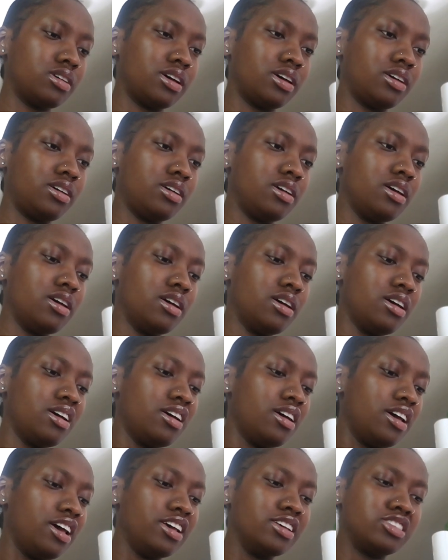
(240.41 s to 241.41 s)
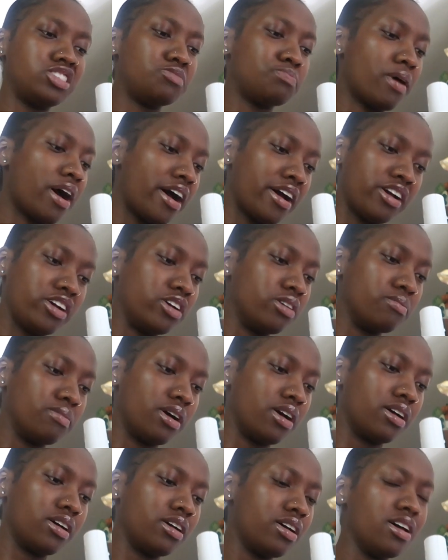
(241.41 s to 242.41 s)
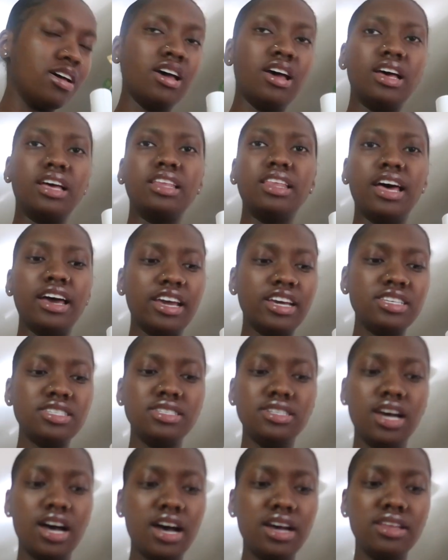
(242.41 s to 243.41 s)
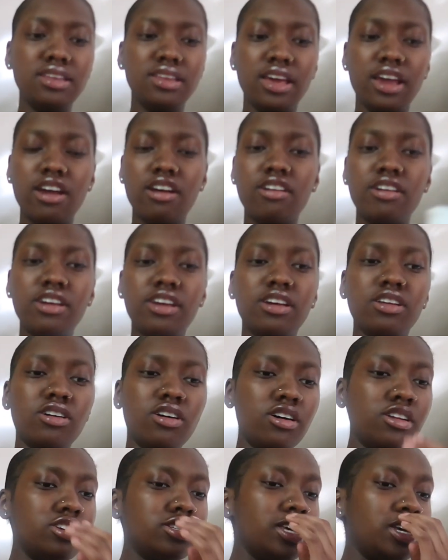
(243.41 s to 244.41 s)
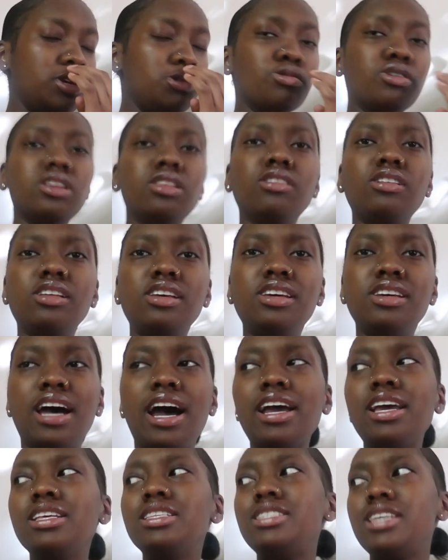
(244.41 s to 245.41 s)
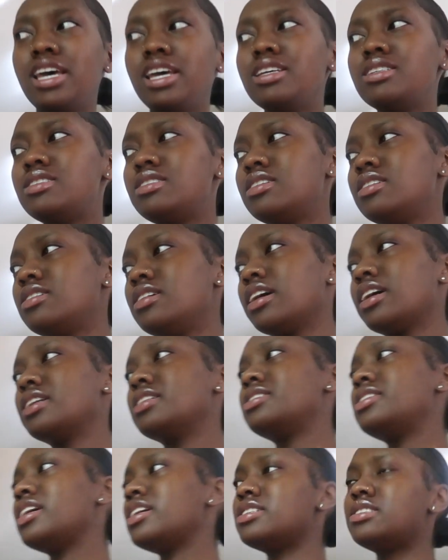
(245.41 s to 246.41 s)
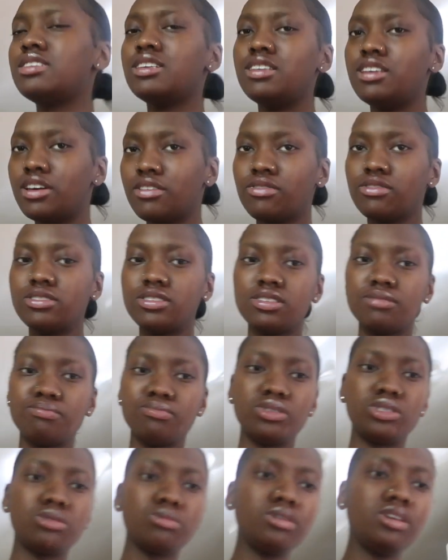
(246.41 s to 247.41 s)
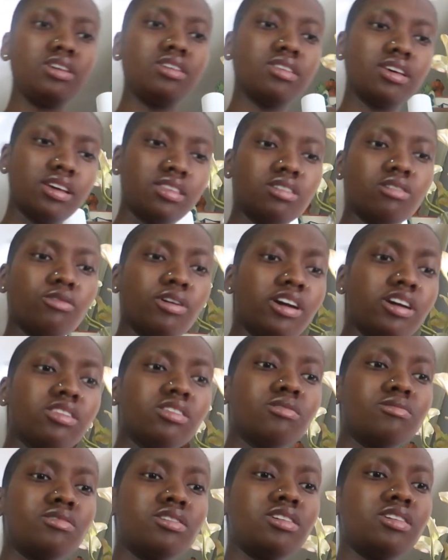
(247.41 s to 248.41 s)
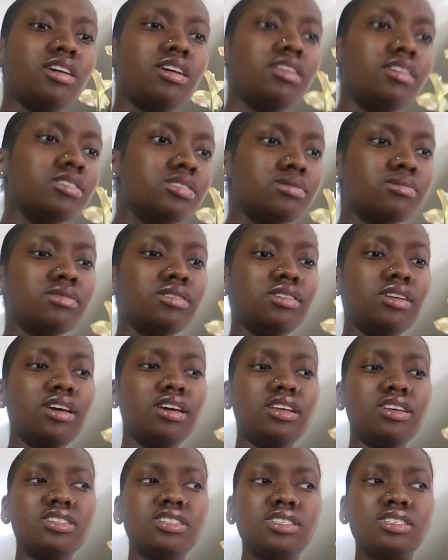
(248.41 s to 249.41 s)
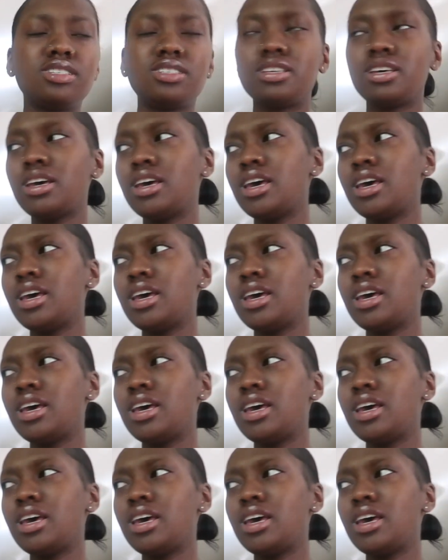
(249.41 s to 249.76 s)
like inspired by, like it's non-dairy and all this. And you can literally, I can taste it. I can taste the difference between like the regular one and this one. And it's,